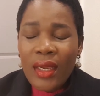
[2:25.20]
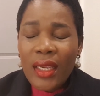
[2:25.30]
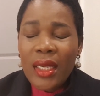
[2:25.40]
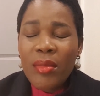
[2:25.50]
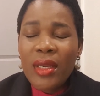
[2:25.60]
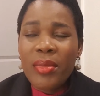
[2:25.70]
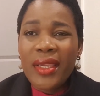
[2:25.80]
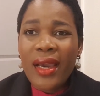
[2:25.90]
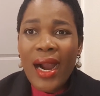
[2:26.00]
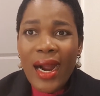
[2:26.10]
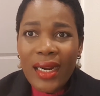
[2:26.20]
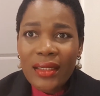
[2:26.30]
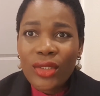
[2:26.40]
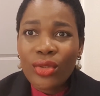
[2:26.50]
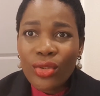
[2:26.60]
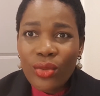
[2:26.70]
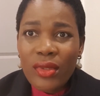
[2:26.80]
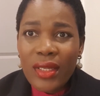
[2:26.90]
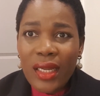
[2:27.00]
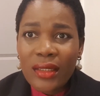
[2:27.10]
It may be hard to do
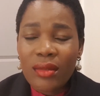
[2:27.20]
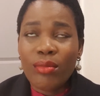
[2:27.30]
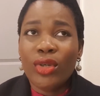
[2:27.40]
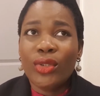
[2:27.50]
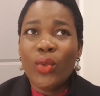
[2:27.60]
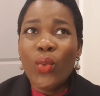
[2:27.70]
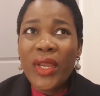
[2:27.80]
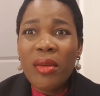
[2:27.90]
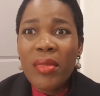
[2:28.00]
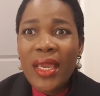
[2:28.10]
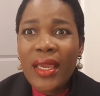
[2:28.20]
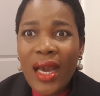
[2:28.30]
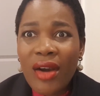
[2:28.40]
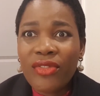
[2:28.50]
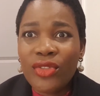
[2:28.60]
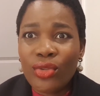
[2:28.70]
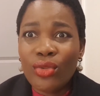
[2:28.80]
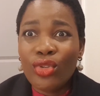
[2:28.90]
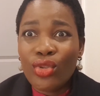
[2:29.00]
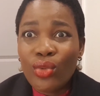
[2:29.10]
that, but we may have to
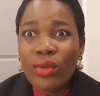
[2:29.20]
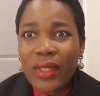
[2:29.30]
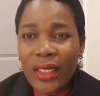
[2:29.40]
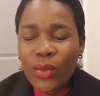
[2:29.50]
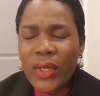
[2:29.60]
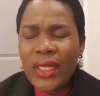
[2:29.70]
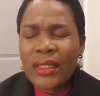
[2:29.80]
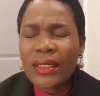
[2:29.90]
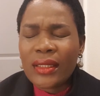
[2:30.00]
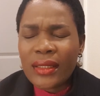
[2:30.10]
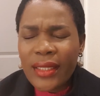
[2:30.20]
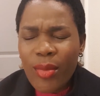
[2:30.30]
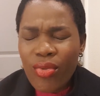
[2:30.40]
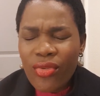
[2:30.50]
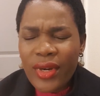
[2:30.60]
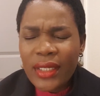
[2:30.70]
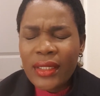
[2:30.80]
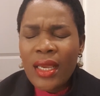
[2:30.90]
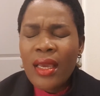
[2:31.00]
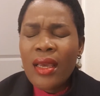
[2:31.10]
do that. We need to separate
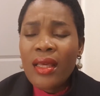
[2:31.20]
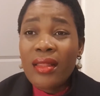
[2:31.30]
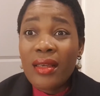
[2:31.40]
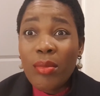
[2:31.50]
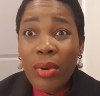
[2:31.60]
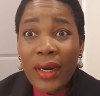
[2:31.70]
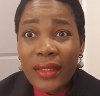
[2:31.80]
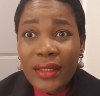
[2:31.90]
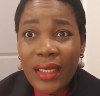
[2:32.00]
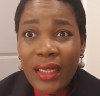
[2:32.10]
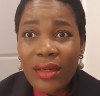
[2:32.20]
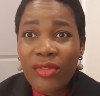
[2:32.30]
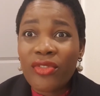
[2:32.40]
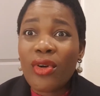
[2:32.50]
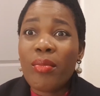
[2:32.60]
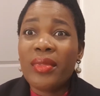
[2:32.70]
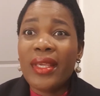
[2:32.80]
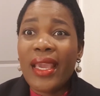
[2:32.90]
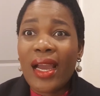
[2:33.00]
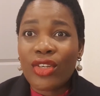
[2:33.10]
the person from
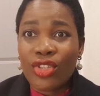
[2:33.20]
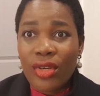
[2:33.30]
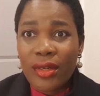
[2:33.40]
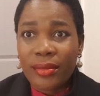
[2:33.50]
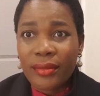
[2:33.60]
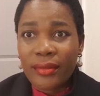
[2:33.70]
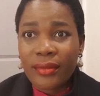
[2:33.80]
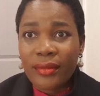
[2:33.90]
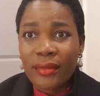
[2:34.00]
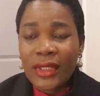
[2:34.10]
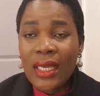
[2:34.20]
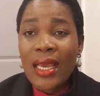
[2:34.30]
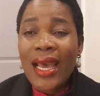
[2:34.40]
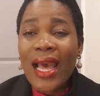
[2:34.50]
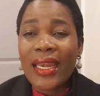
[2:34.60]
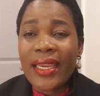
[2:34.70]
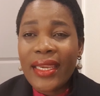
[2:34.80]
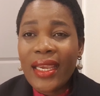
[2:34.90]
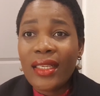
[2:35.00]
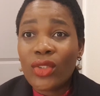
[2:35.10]
the action. And
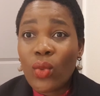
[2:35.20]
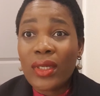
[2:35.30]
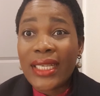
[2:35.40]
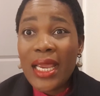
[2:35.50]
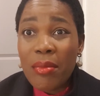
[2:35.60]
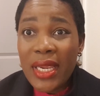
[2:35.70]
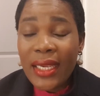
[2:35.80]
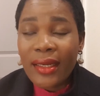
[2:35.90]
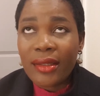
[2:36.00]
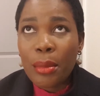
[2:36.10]
here is what I mean.